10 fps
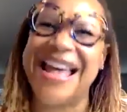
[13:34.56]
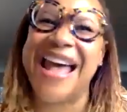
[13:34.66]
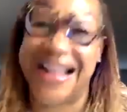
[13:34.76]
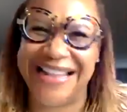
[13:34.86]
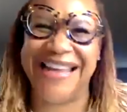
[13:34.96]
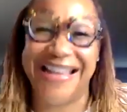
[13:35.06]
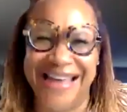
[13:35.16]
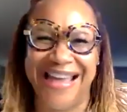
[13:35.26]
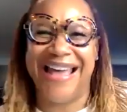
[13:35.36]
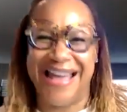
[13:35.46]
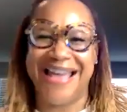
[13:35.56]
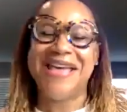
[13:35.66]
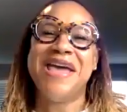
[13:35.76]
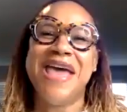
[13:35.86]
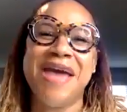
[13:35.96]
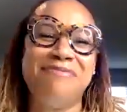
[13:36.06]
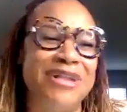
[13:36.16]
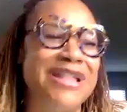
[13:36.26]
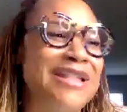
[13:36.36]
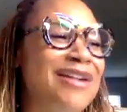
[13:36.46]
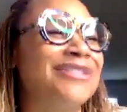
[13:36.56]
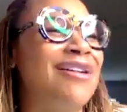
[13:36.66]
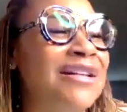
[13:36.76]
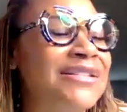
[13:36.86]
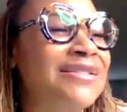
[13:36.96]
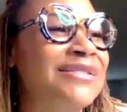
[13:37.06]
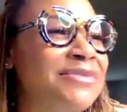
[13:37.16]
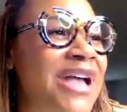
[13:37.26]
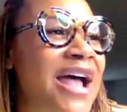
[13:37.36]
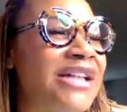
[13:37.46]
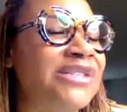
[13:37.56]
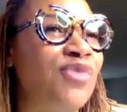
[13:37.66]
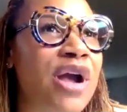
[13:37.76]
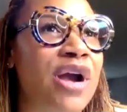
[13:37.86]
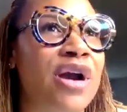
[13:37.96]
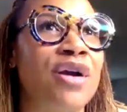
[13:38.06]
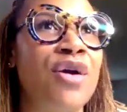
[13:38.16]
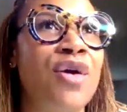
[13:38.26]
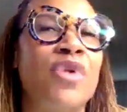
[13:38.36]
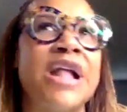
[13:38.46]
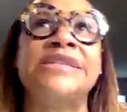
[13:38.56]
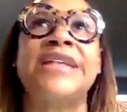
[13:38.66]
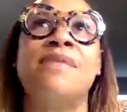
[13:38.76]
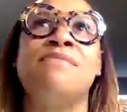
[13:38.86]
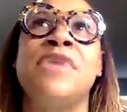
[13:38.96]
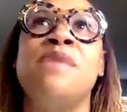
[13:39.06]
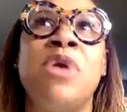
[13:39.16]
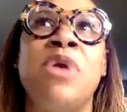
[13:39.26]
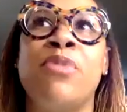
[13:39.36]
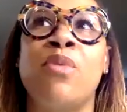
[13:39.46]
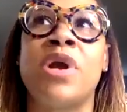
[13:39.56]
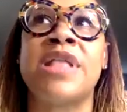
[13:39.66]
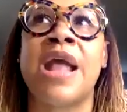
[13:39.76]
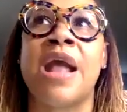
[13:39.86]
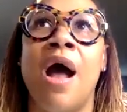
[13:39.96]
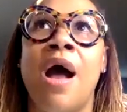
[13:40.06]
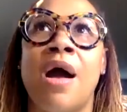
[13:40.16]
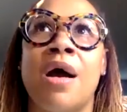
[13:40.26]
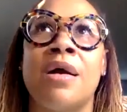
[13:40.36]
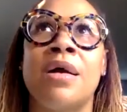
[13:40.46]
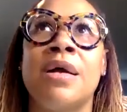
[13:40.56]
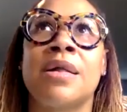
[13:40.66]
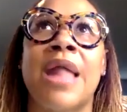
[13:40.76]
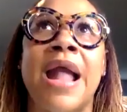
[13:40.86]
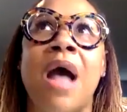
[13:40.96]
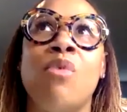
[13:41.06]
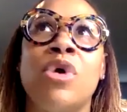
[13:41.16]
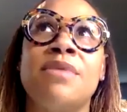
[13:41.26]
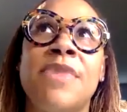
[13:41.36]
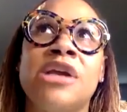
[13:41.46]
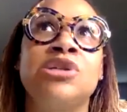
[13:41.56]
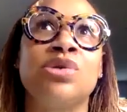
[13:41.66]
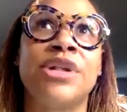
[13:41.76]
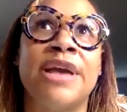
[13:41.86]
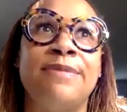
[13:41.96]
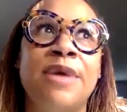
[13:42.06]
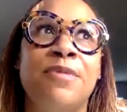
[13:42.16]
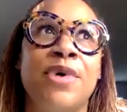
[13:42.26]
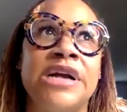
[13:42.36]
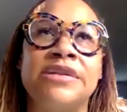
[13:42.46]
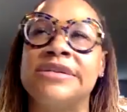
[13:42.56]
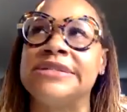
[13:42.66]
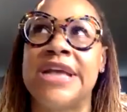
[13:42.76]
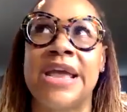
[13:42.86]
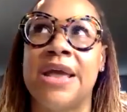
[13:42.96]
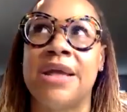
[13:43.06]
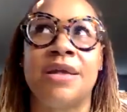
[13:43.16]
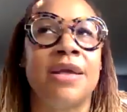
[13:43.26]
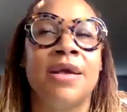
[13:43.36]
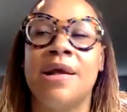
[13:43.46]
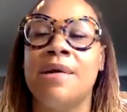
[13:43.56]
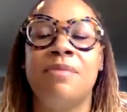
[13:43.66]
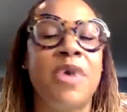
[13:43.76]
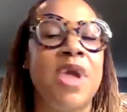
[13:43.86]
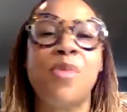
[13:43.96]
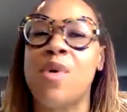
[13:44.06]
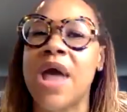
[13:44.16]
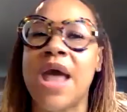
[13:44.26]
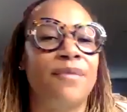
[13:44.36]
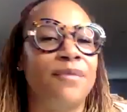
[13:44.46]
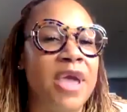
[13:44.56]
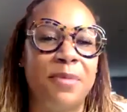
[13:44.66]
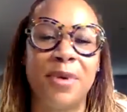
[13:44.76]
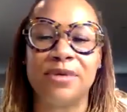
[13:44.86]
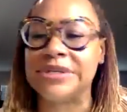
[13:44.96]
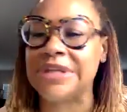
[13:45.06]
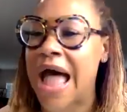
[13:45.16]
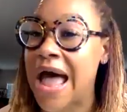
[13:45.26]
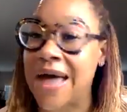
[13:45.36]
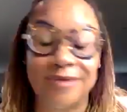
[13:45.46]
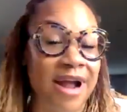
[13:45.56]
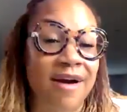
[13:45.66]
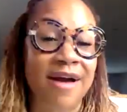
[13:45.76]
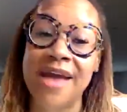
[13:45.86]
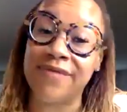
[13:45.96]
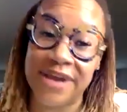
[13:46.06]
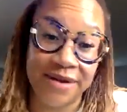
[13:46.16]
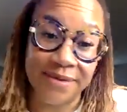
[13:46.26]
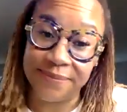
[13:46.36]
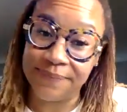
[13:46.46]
Exactly. But then there's also some times where when I say meet people where they are, like I want to make sure that people understand people's lives are heavy.